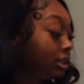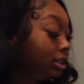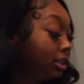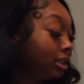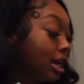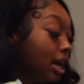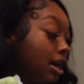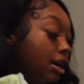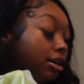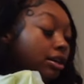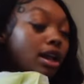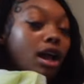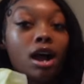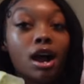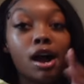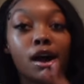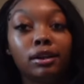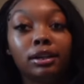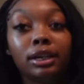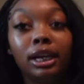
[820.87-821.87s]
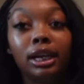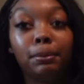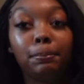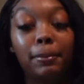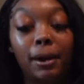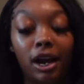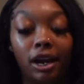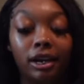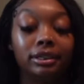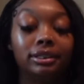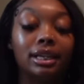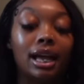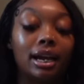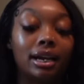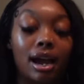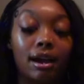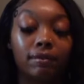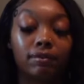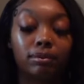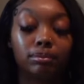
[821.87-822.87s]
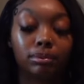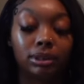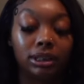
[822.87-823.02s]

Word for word: So the only purse I got from